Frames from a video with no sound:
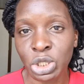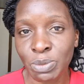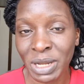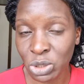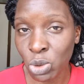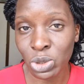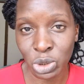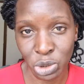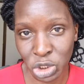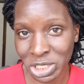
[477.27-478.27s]
but
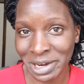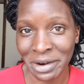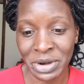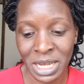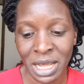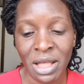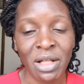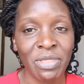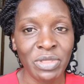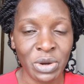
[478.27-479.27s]
also sharing
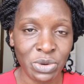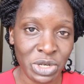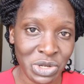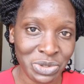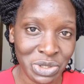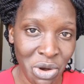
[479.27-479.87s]
the good news